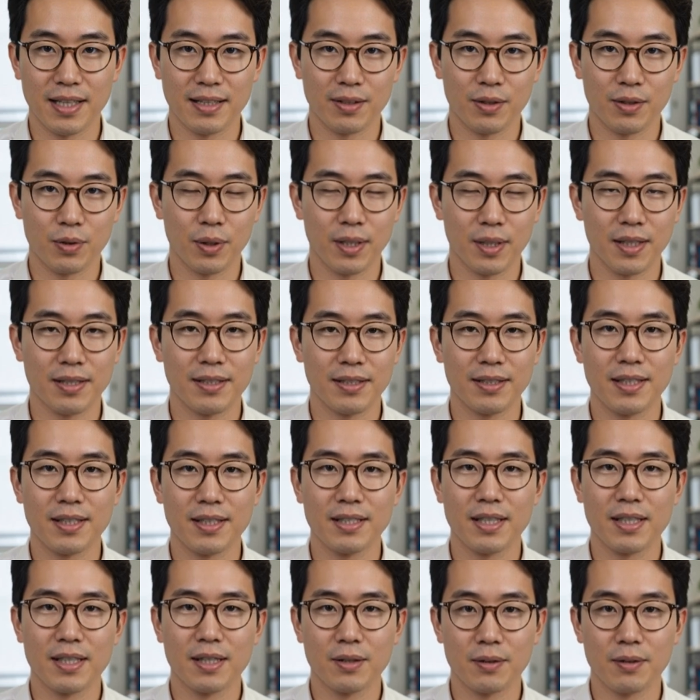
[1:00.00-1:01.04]
stories in
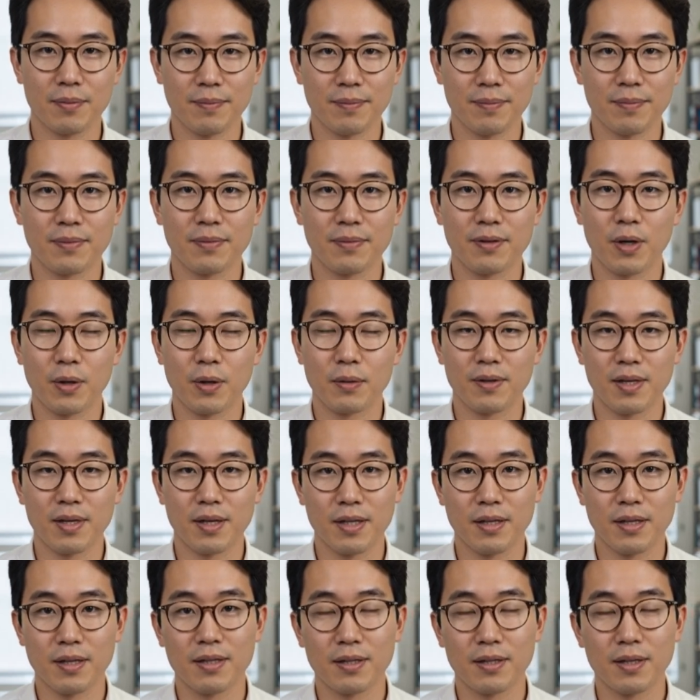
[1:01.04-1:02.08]
detail. No
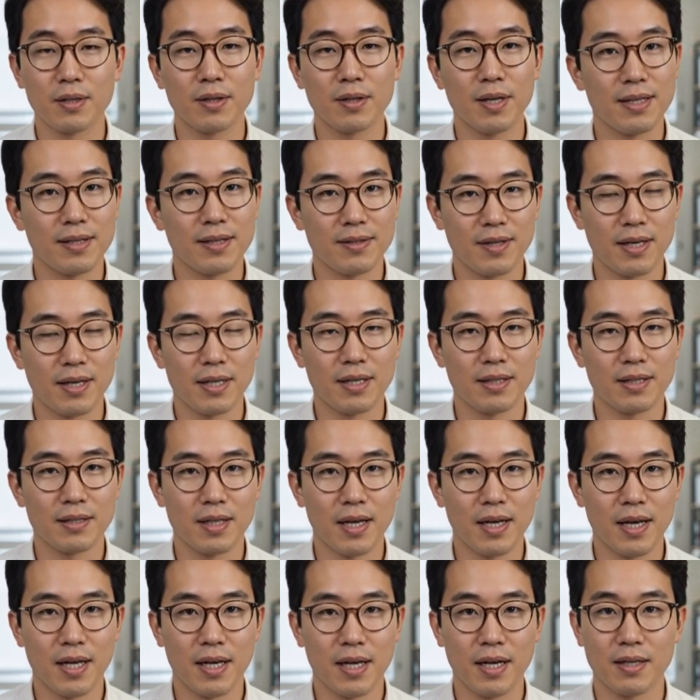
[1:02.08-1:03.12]
filler, no science
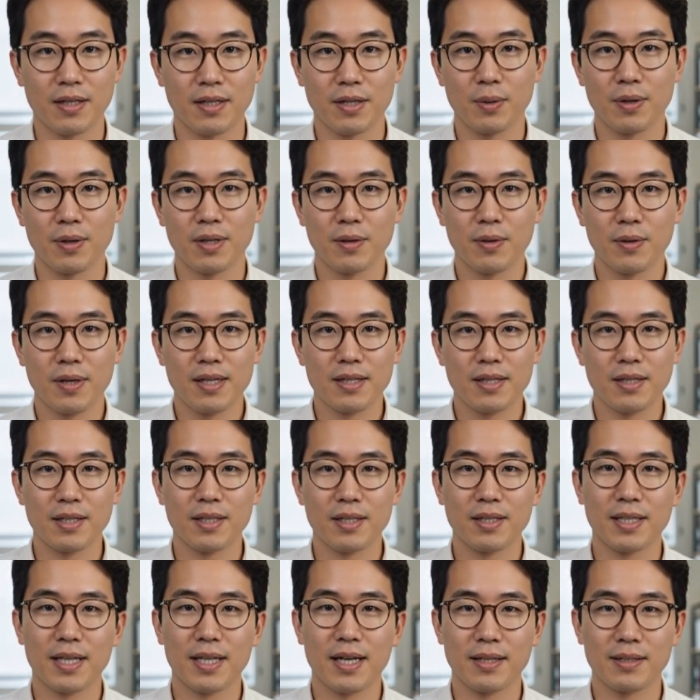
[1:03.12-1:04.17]
fiction, just what the
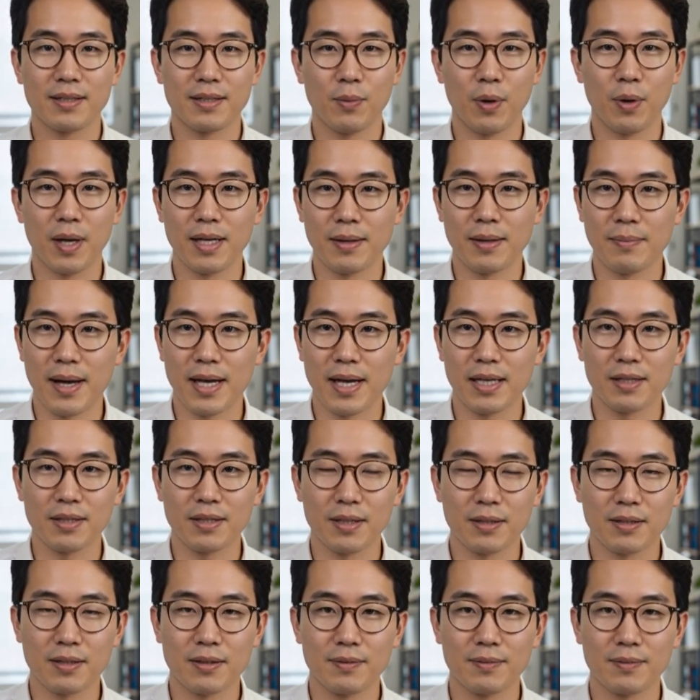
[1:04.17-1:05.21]
research says and why it
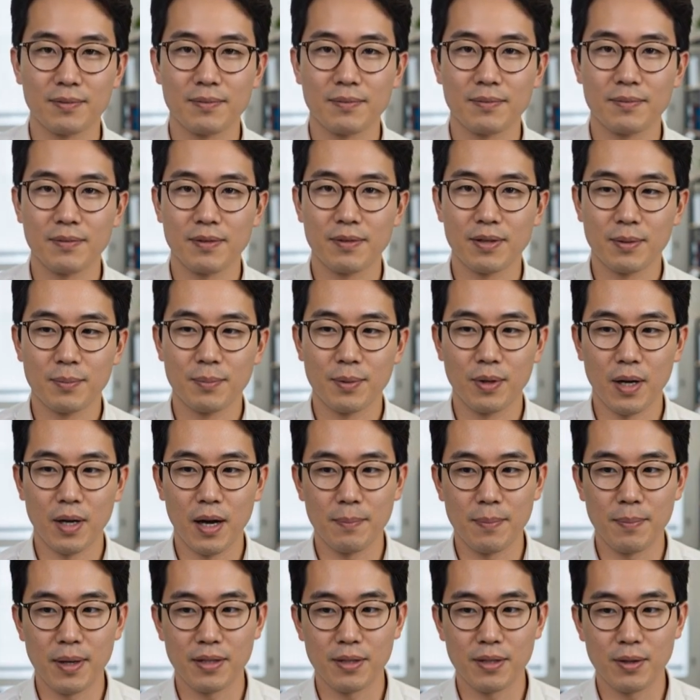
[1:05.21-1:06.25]
matters.
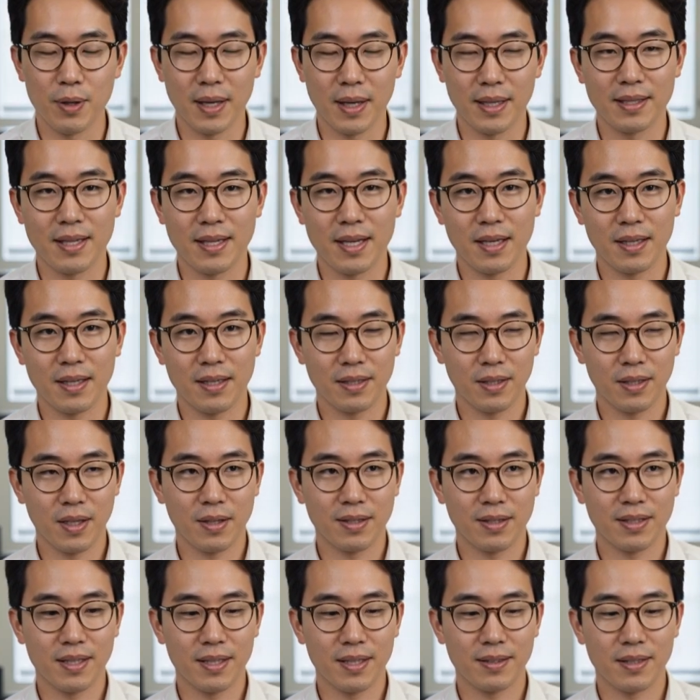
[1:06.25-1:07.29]
Subscribe button's right there,
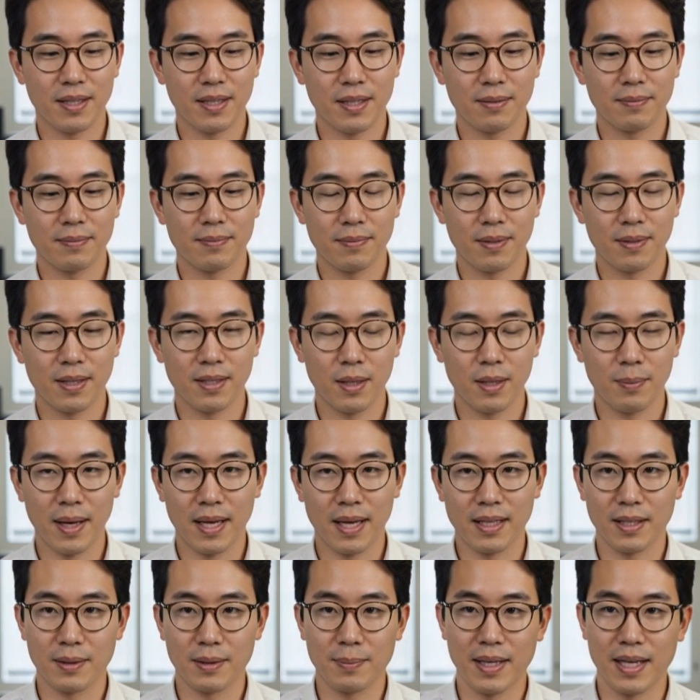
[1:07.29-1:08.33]
cost nothing. Let's go
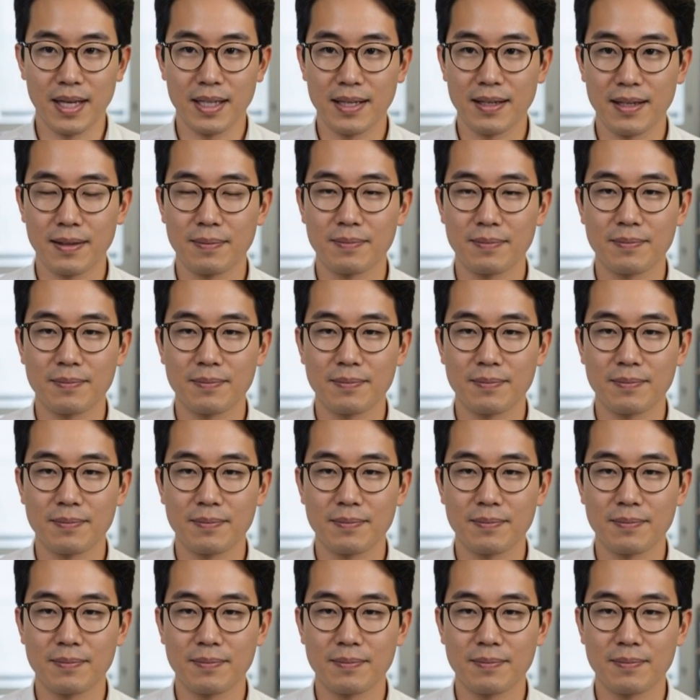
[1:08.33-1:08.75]
back to the beginning.